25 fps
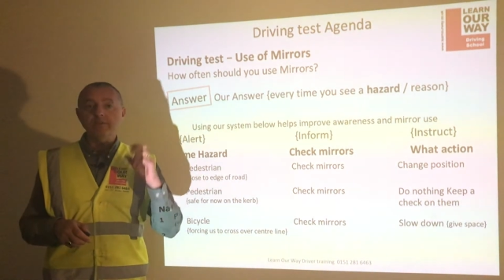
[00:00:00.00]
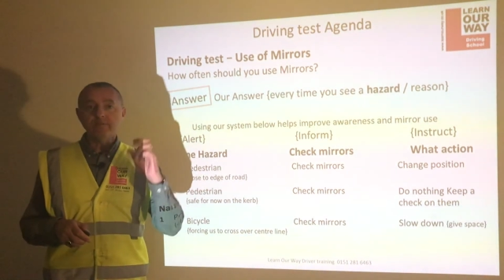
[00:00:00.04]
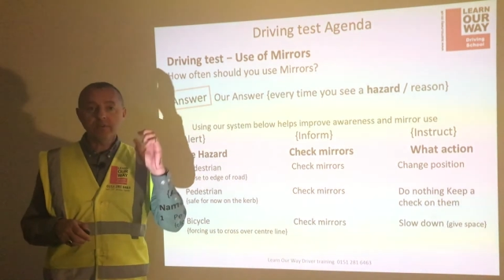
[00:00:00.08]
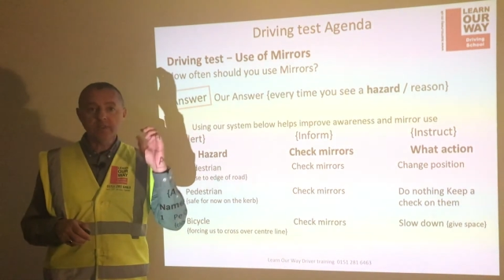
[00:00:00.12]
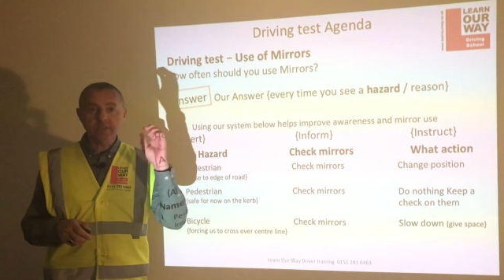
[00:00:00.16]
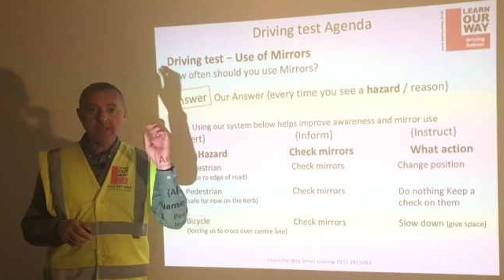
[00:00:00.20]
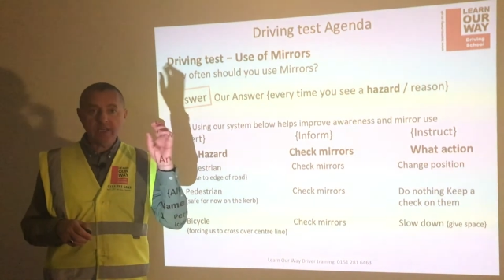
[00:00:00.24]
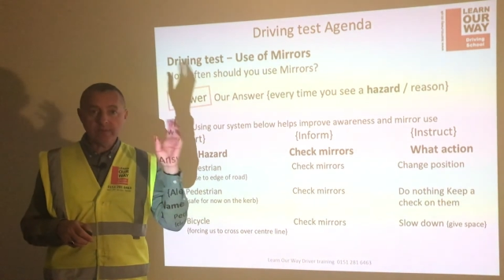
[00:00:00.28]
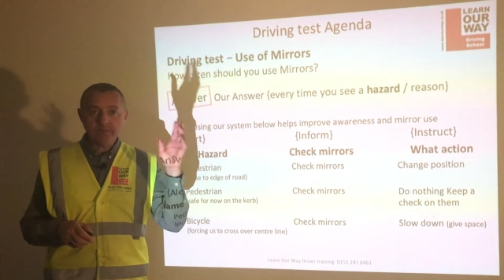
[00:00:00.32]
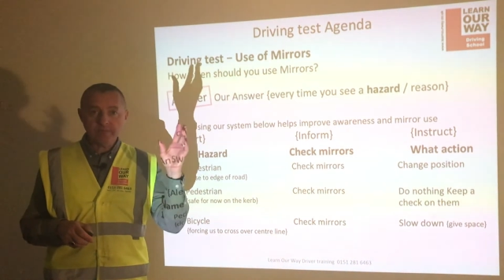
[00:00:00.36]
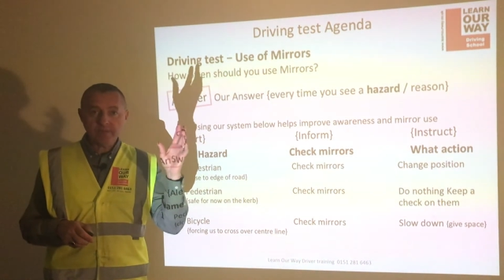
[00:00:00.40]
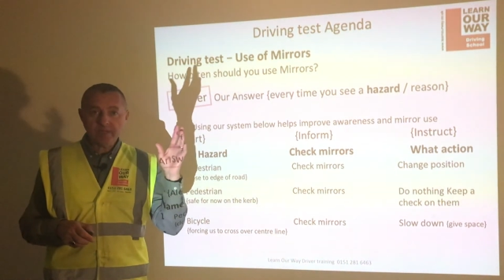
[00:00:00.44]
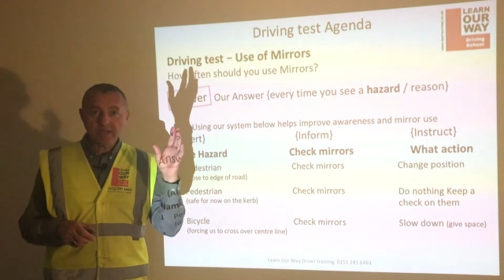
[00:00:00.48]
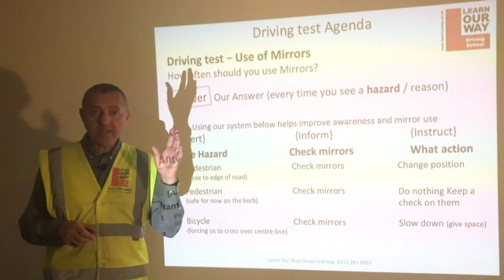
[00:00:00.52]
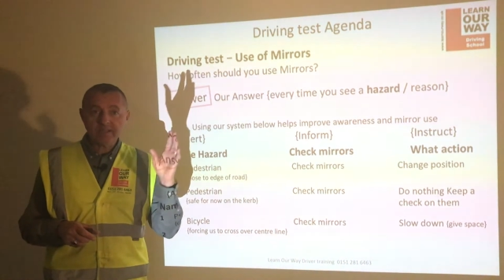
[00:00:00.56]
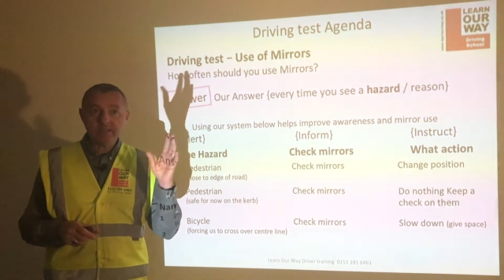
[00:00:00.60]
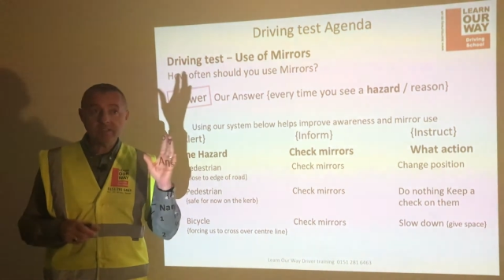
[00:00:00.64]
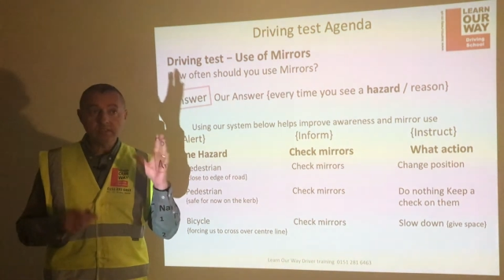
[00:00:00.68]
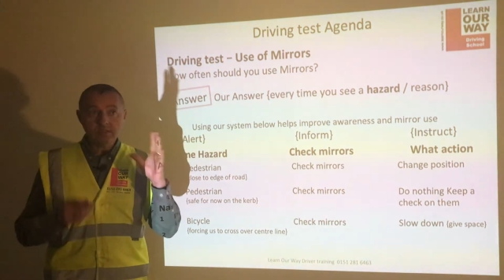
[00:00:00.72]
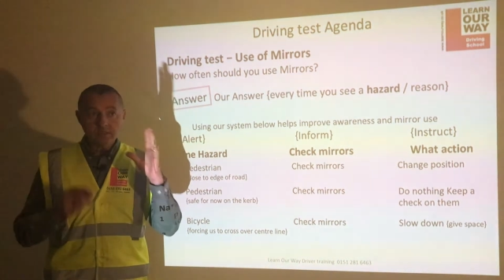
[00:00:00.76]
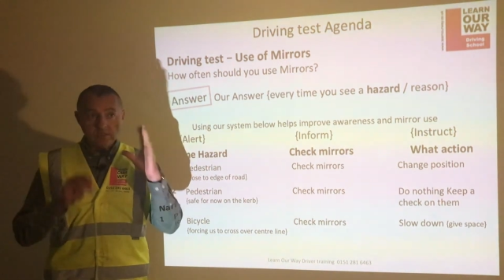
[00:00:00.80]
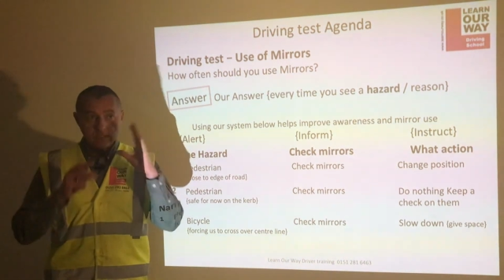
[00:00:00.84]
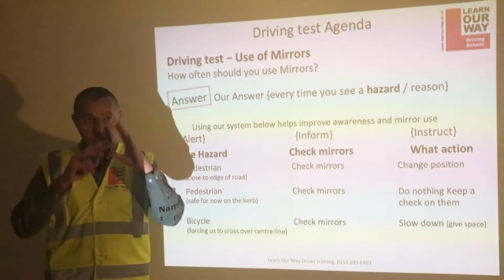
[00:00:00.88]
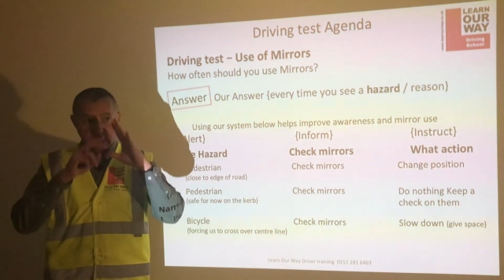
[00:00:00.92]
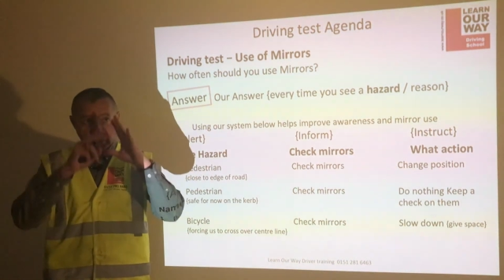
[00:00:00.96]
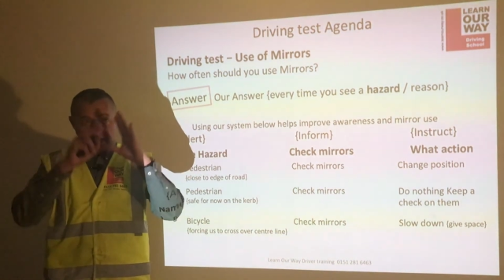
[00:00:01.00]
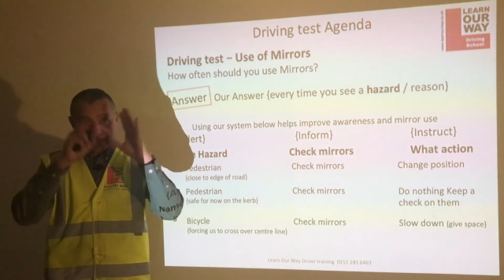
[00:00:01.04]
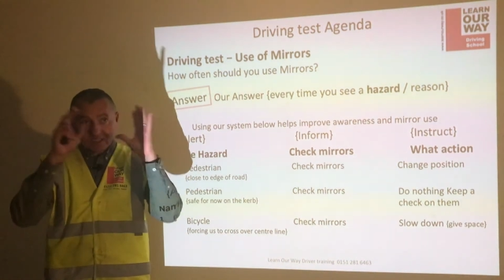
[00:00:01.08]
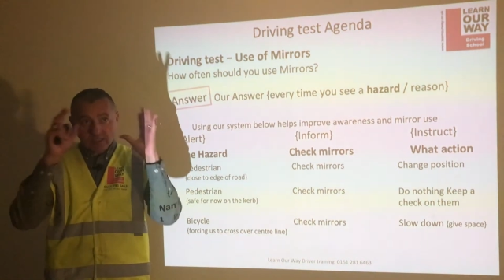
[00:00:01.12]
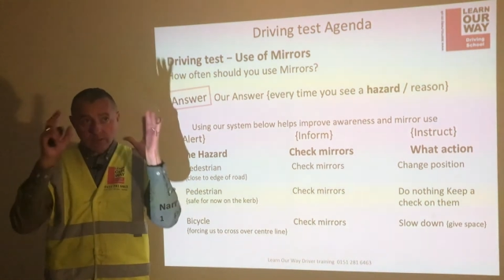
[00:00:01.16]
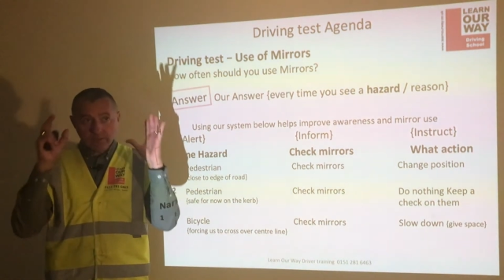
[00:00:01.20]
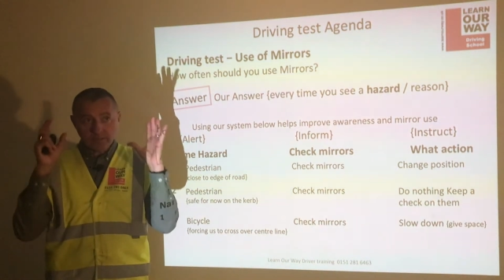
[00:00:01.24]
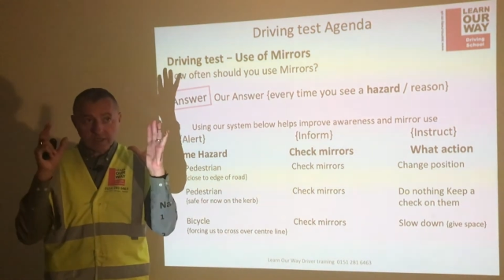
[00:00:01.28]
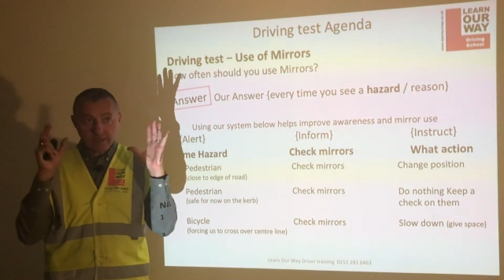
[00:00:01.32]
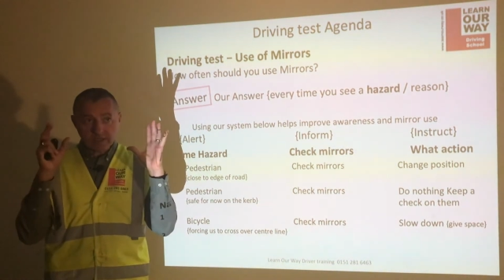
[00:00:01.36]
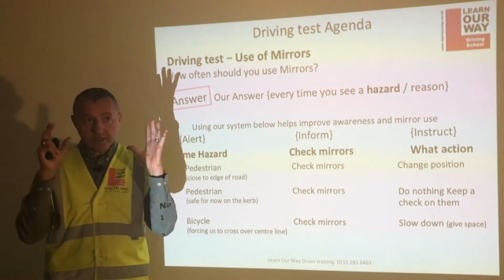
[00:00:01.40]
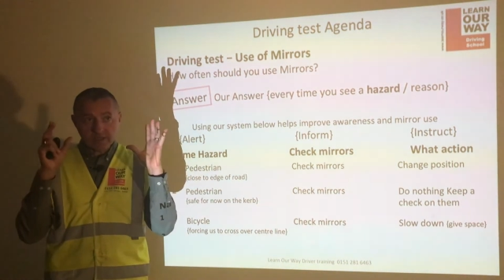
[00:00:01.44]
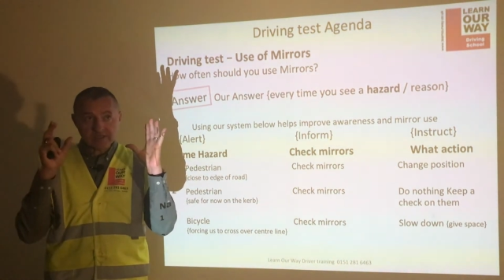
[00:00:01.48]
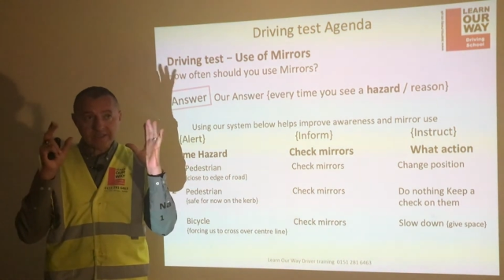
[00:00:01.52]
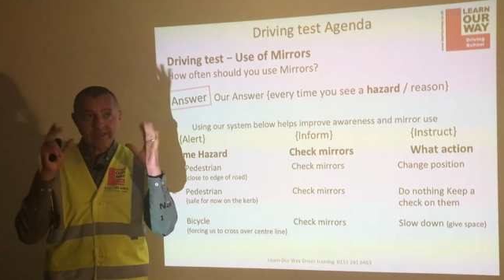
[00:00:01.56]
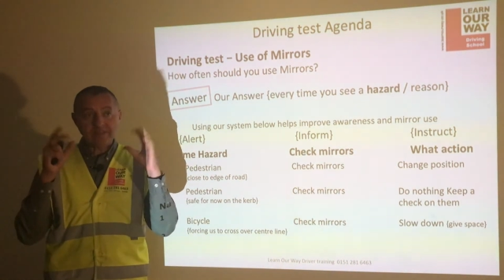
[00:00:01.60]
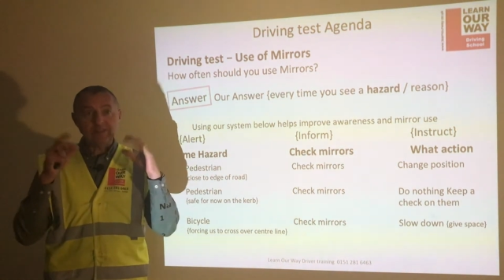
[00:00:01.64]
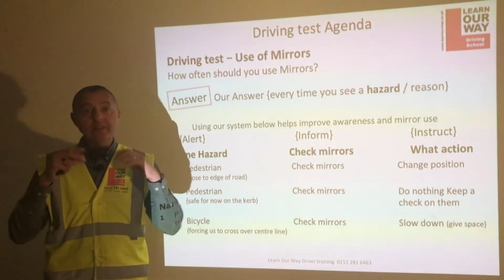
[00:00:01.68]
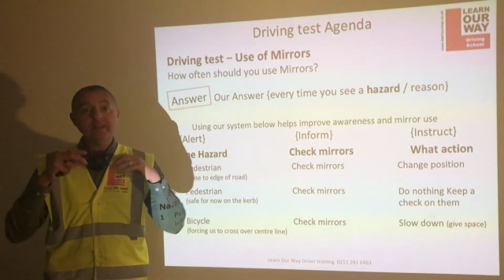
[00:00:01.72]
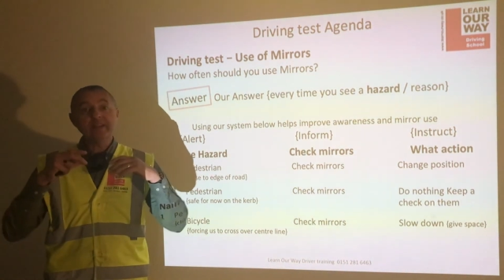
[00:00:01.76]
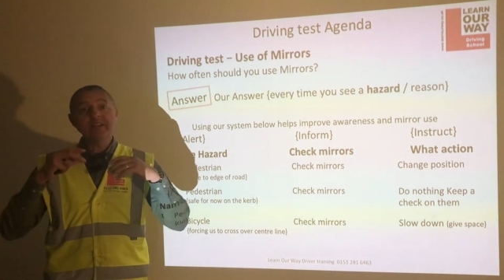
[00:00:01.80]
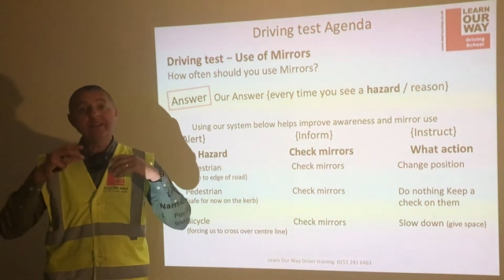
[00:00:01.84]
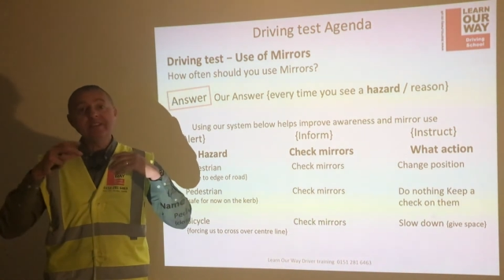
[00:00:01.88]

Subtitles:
name the hazard, check your mirrors, and then